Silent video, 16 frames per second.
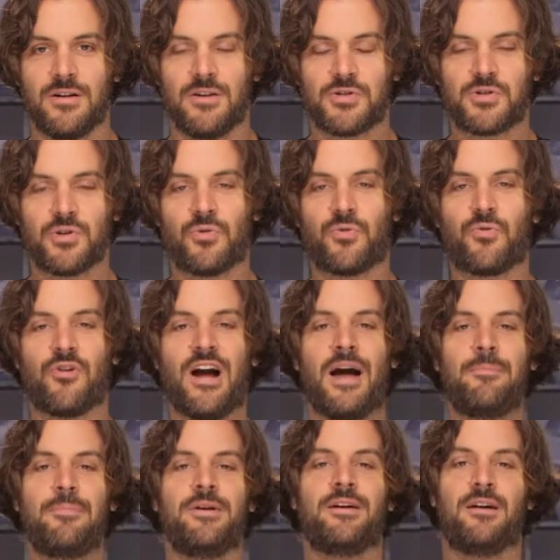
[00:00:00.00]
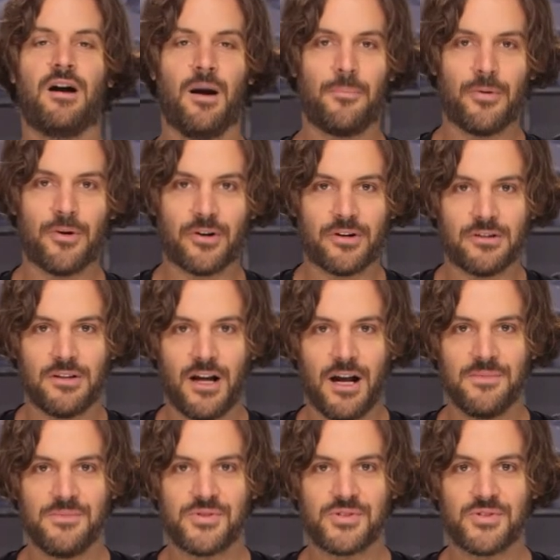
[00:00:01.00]
So wrapping up our
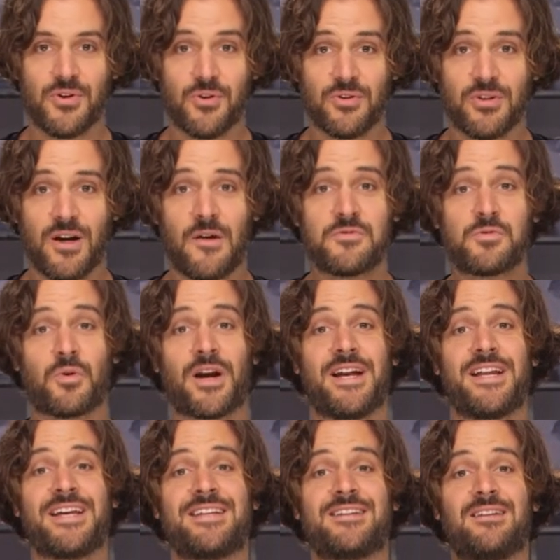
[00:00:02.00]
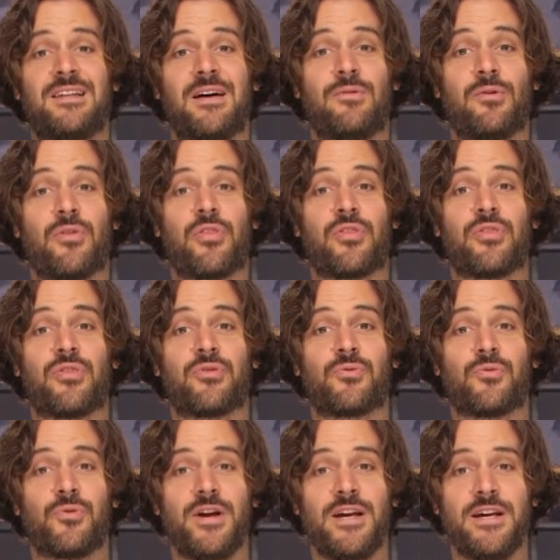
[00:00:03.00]
Klim Snow gloves, we're getting into level
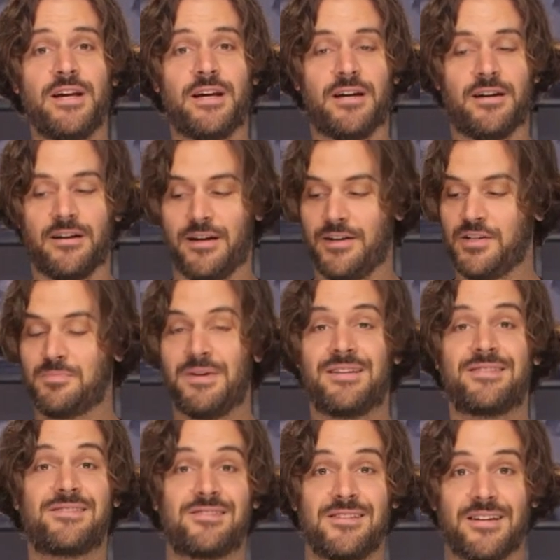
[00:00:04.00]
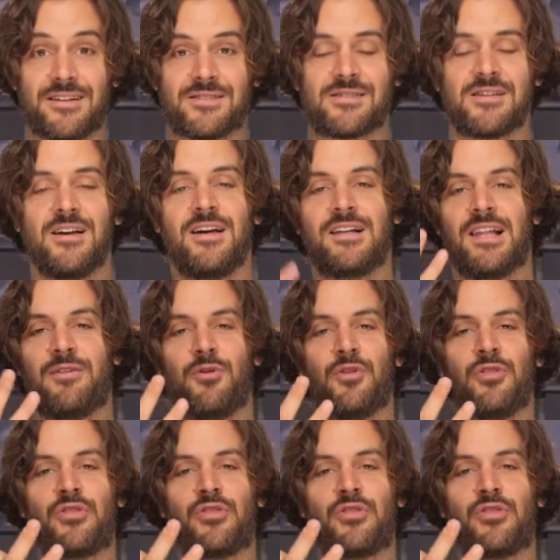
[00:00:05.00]
3. I just made a 6. Level